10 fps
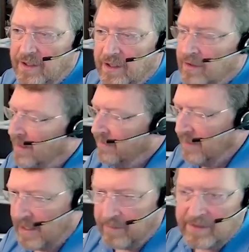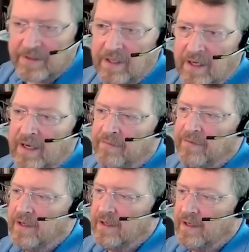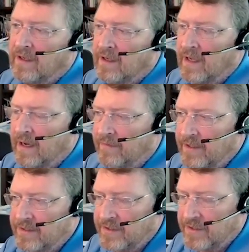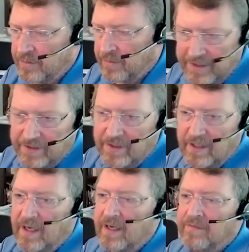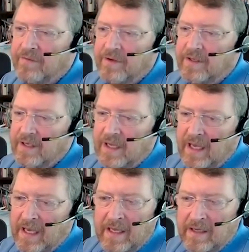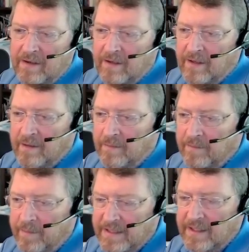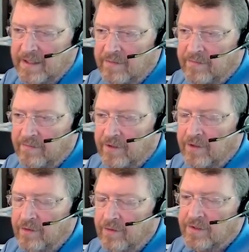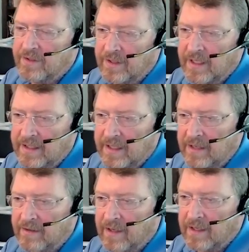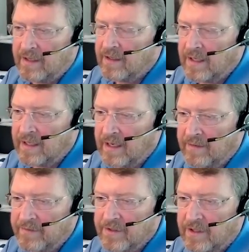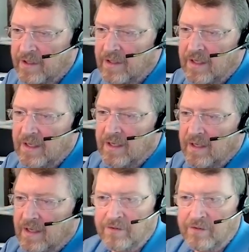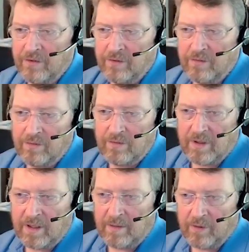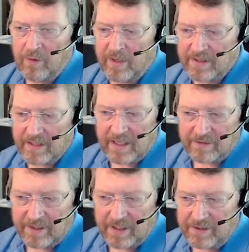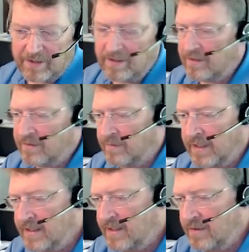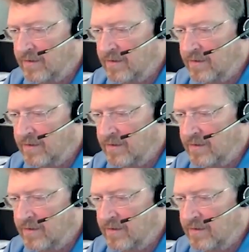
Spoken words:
You know, every network's a little different, every situation's a little different, and the best thing to do is to get together on a conference call to request a consultation. It's real easy.